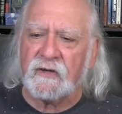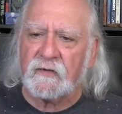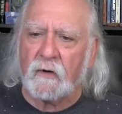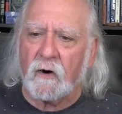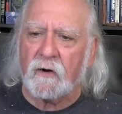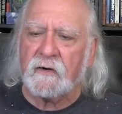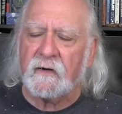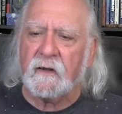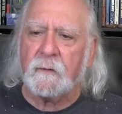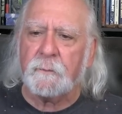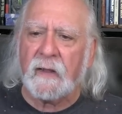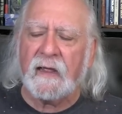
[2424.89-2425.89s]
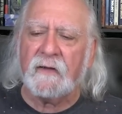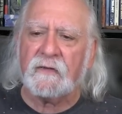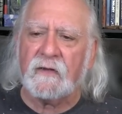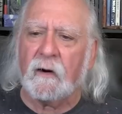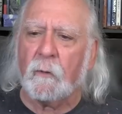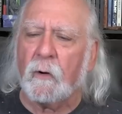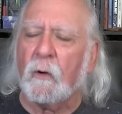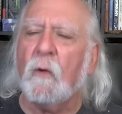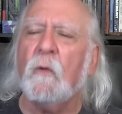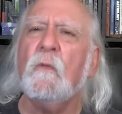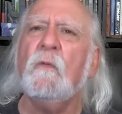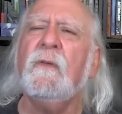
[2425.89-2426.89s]
It's hard to get past our
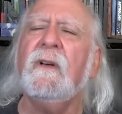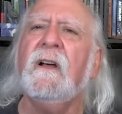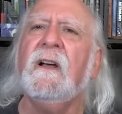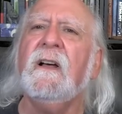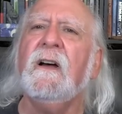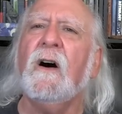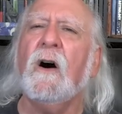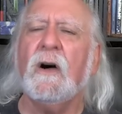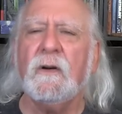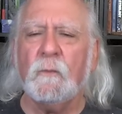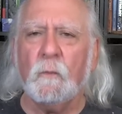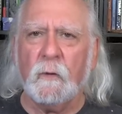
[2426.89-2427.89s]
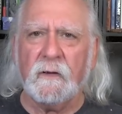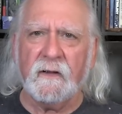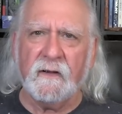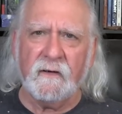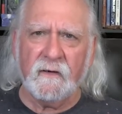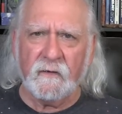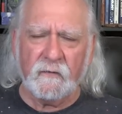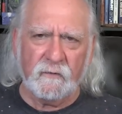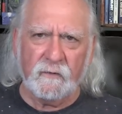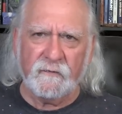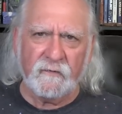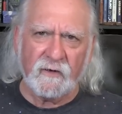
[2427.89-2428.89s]
own unwillingness
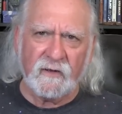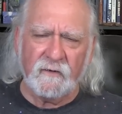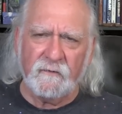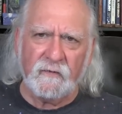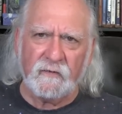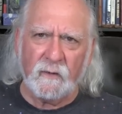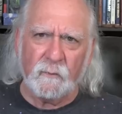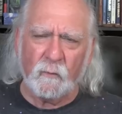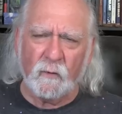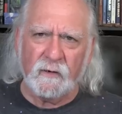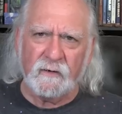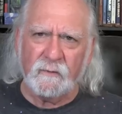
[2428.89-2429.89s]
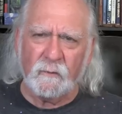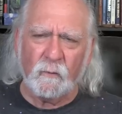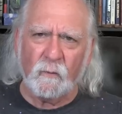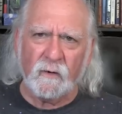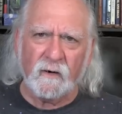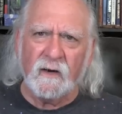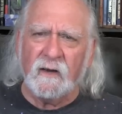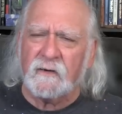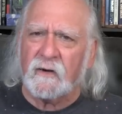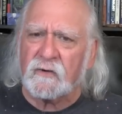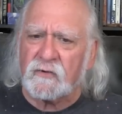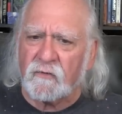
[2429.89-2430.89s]
to forgive someone or
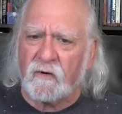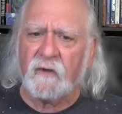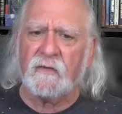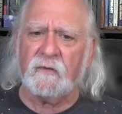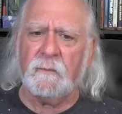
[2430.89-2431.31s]
to trust.